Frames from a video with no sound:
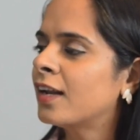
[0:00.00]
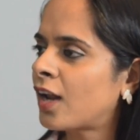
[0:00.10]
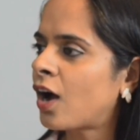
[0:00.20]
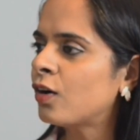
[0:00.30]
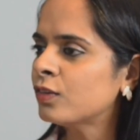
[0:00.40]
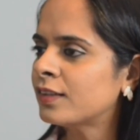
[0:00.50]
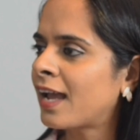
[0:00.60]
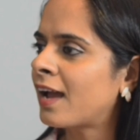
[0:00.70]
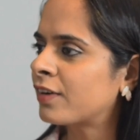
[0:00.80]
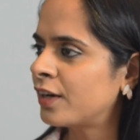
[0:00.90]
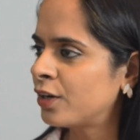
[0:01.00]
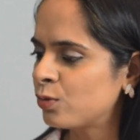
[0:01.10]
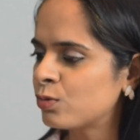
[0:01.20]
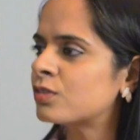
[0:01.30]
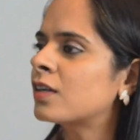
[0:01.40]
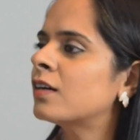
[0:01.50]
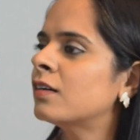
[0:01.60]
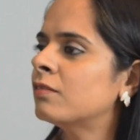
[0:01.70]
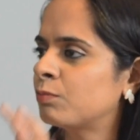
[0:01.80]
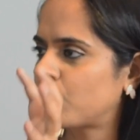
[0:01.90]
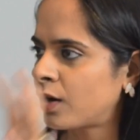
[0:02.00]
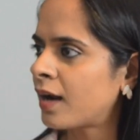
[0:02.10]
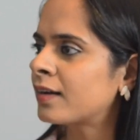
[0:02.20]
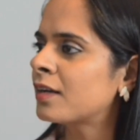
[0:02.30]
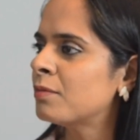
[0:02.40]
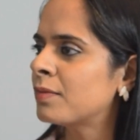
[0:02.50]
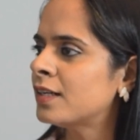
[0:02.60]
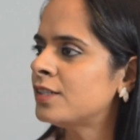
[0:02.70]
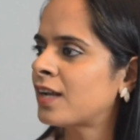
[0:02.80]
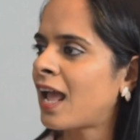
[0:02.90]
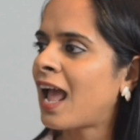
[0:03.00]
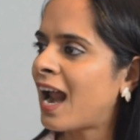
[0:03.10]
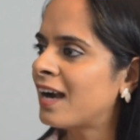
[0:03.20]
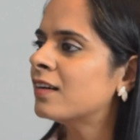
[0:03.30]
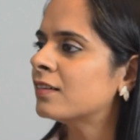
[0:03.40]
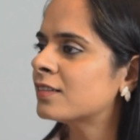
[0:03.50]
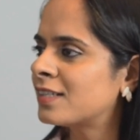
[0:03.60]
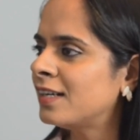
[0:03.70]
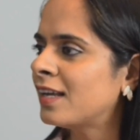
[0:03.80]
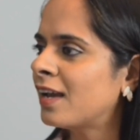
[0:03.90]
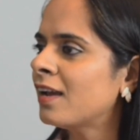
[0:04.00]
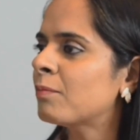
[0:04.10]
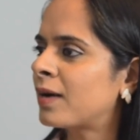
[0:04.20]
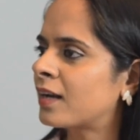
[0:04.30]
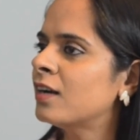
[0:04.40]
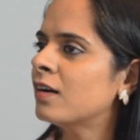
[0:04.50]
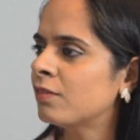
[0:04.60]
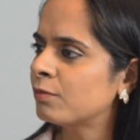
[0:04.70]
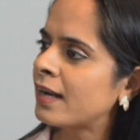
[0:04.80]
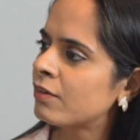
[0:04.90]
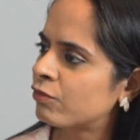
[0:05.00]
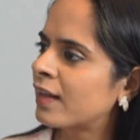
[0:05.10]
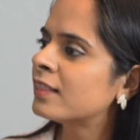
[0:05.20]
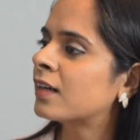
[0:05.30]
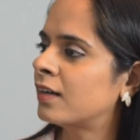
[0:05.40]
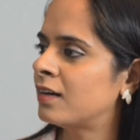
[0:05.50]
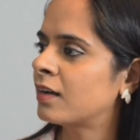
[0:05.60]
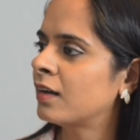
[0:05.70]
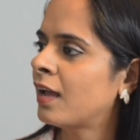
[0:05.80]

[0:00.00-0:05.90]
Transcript: Now they have reduced a product image and CTA button by 1/3,